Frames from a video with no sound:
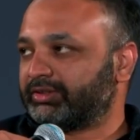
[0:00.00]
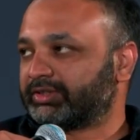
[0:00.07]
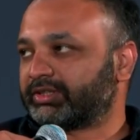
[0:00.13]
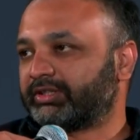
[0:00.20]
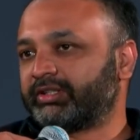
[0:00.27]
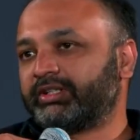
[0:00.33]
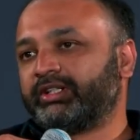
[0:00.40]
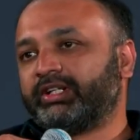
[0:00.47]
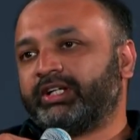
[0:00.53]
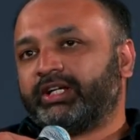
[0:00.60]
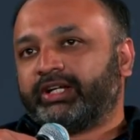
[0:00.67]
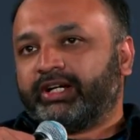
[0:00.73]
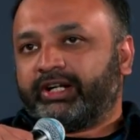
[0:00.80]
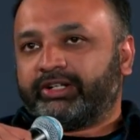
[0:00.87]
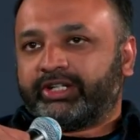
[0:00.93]
Those are
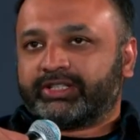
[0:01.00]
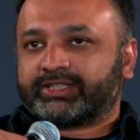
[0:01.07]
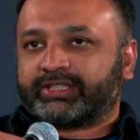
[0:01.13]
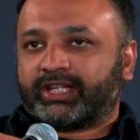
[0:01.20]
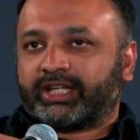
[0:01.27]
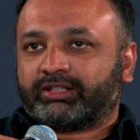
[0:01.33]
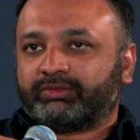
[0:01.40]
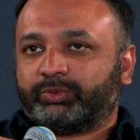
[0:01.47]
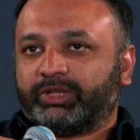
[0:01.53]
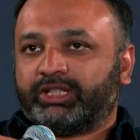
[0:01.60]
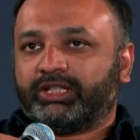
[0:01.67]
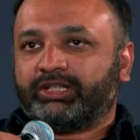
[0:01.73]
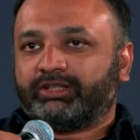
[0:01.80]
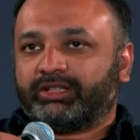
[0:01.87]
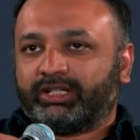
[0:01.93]
areas that
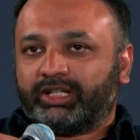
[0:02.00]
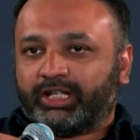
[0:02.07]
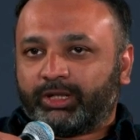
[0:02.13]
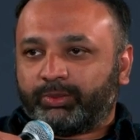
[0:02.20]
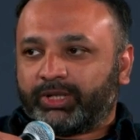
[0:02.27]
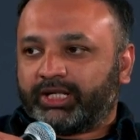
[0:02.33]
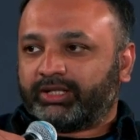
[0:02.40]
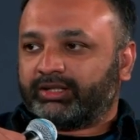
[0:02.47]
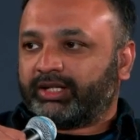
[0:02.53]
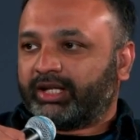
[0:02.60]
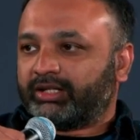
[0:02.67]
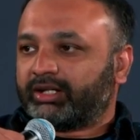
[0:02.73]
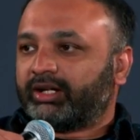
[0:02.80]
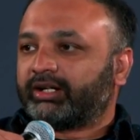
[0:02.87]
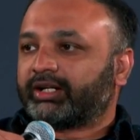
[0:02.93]
we innovate in the
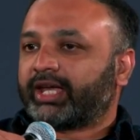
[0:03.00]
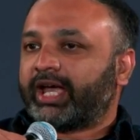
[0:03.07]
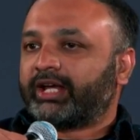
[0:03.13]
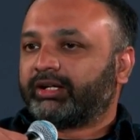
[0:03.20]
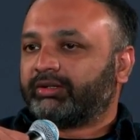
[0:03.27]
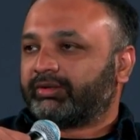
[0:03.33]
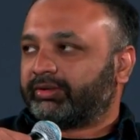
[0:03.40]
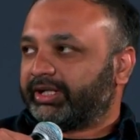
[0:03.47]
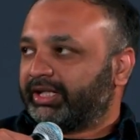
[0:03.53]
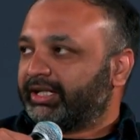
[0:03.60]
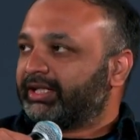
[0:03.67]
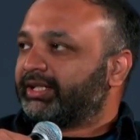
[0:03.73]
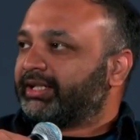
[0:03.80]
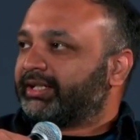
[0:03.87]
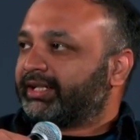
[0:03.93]
entire category
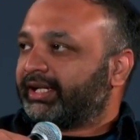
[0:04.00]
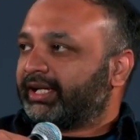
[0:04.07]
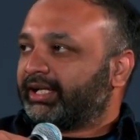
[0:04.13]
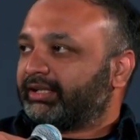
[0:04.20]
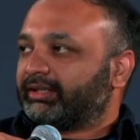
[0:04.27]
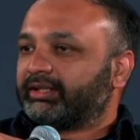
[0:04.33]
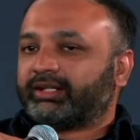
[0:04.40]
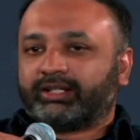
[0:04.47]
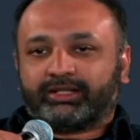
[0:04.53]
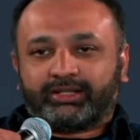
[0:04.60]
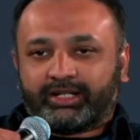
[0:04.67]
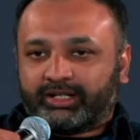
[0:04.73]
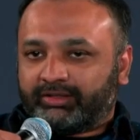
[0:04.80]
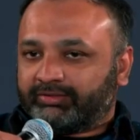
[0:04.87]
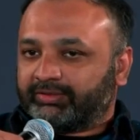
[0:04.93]
and
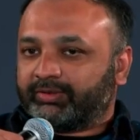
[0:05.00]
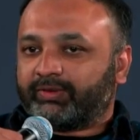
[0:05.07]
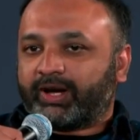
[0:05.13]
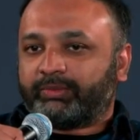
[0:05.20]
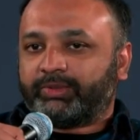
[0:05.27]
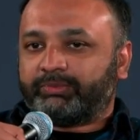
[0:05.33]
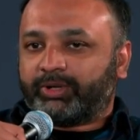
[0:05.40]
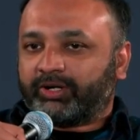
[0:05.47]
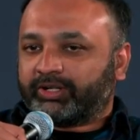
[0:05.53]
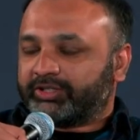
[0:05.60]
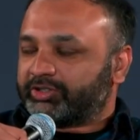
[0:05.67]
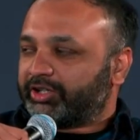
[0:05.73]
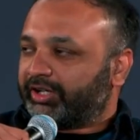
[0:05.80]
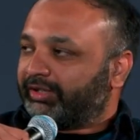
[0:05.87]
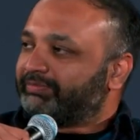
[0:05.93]
kind of grab the market
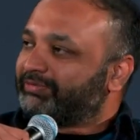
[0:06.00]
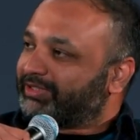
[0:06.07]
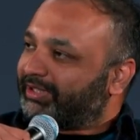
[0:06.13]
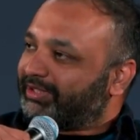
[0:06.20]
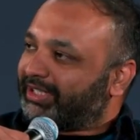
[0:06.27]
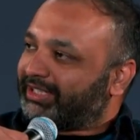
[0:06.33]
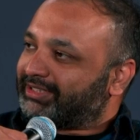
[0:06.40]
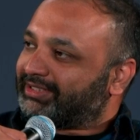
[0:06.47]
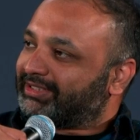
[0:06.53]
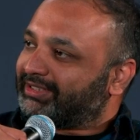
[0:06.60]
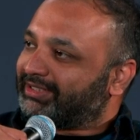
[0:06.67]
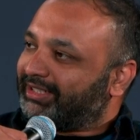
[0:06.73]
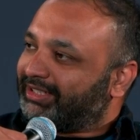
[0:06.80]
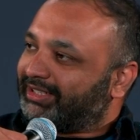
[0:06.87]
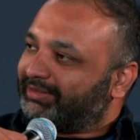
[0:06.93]
share. So
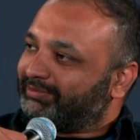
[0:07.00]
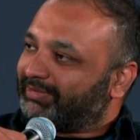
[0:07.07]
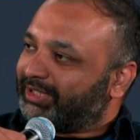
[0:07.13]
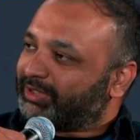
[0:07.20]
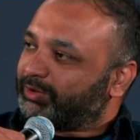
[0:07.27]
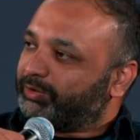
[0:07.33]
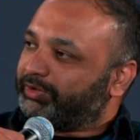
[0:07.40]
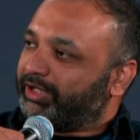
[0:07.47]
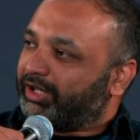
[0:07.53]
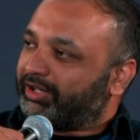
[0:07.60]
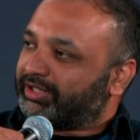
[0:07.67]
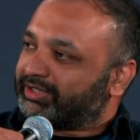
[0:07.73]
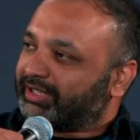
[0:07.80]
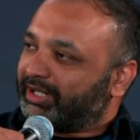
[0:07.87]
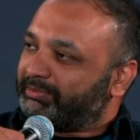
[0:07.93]
that's who we
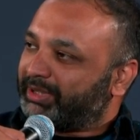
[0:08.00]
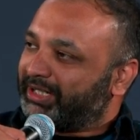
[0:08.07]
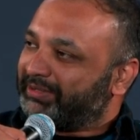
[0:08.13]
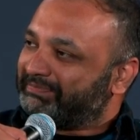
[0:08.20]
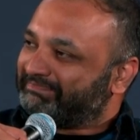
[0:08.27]
are as a company.